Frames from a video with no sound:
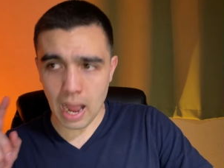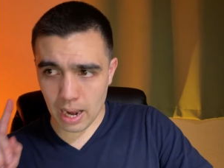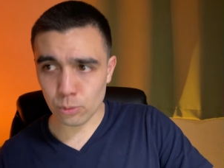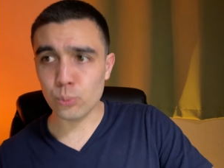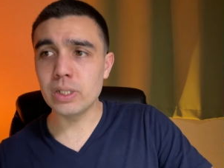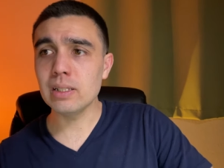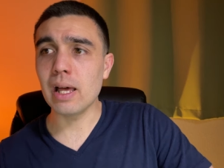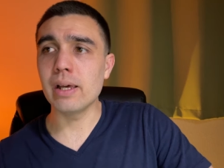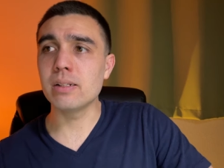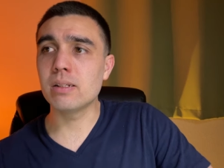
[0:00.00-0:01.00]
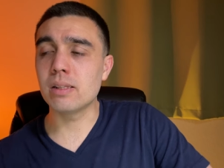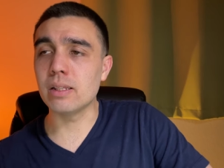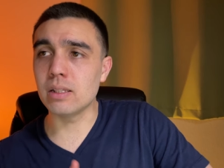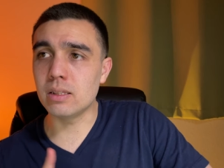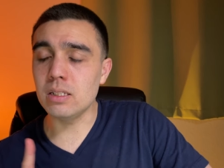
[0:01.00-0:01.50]
I realized
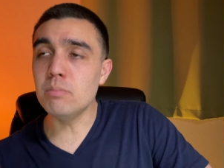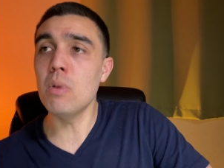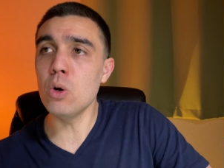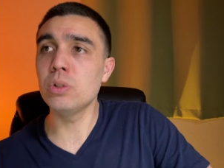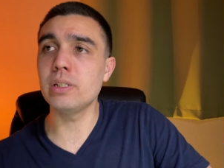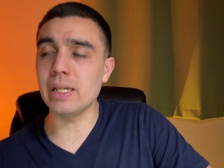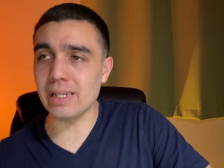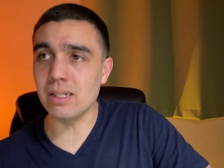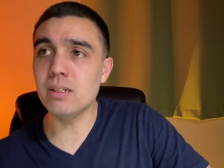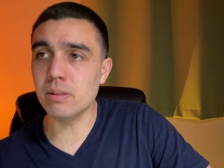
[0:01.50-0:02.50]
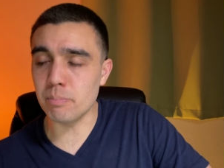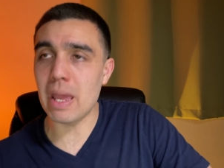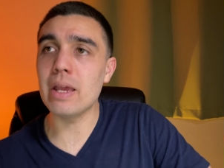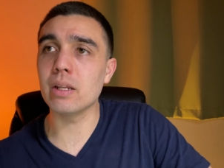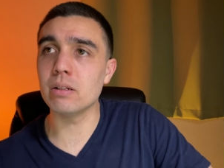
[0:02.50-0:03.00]
that the most
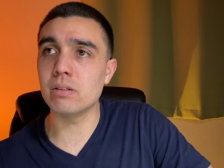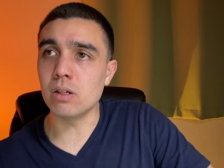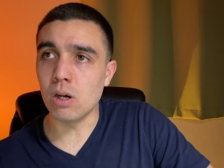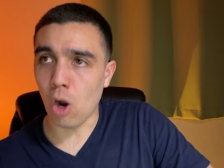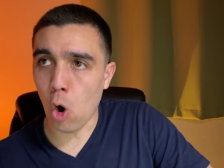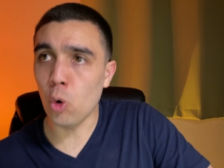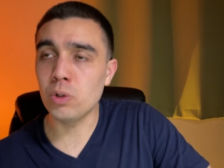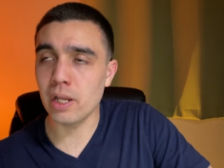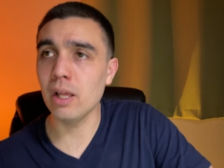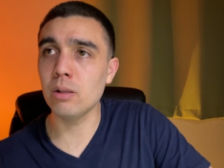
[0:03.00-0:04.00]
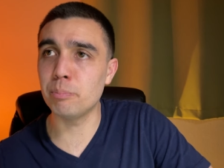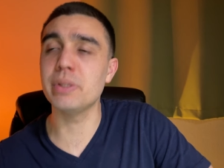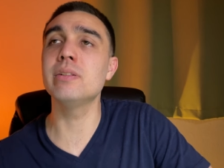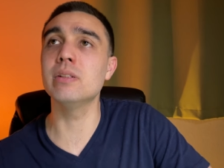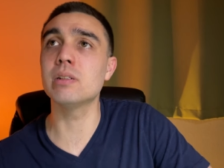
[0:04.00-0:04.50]
in-demand hotel
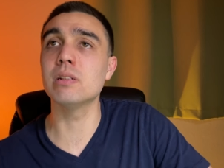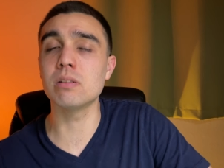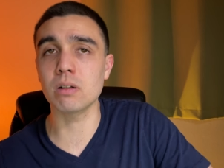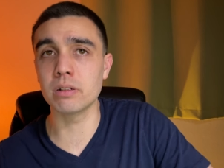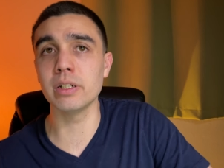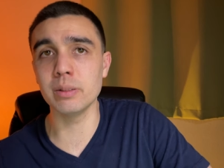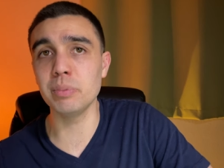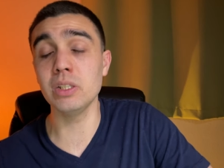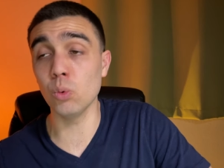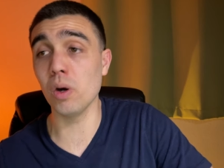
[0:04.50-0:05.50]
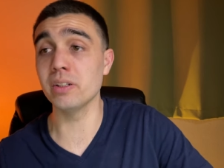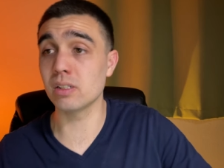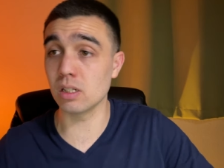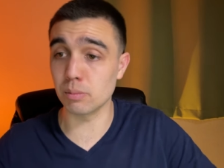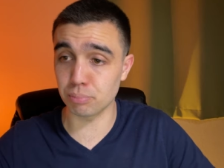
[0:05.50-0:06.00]
businesses are going to be the ones
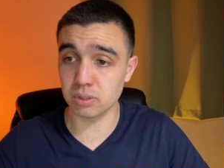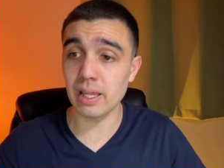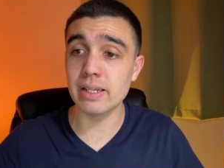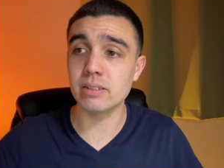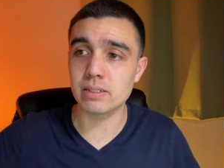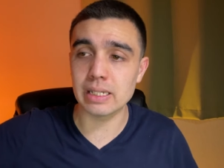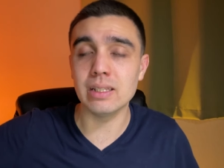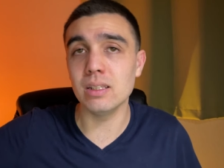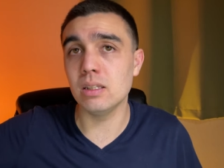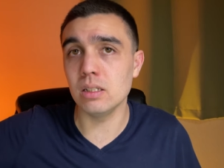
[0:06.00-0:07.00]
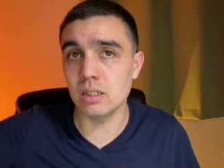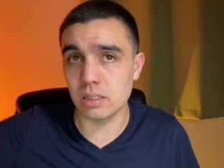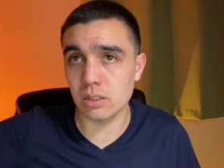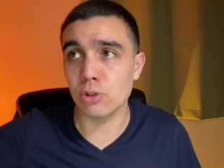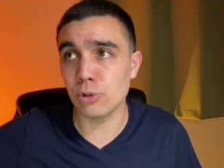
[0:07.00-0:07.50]
that are placed in the
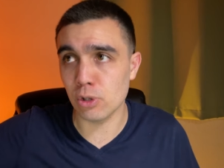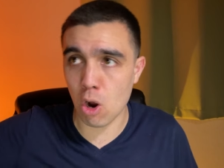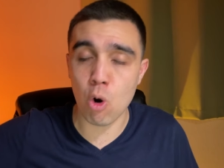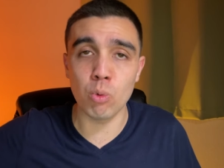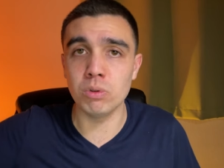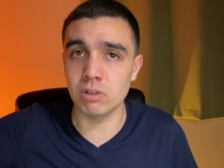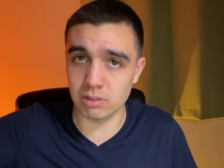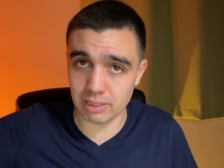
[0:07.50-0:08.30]
guild-owned